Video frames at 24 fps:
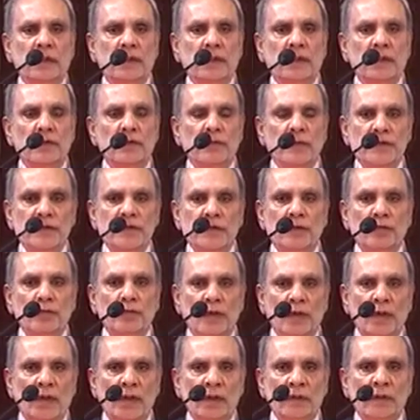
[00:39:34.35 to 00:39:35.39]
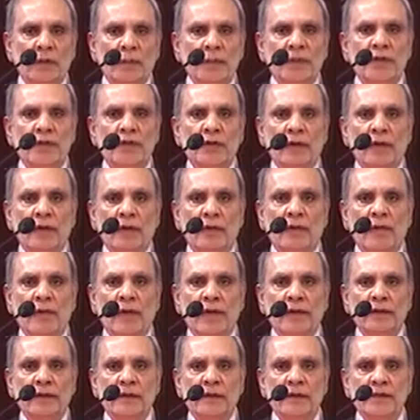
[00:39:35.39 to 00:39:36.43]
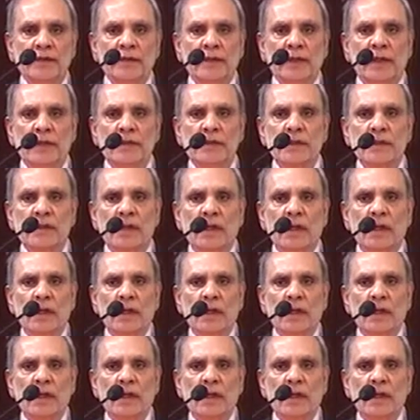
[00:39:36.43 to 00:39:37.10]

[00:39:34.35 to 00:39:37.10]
in the Western world, particularly the United States